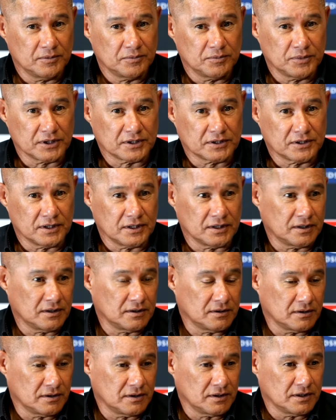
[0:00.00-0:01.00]
But
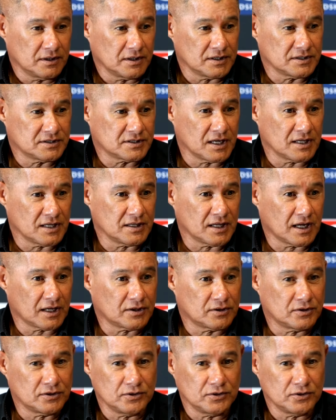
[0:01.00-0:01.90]
in saying that,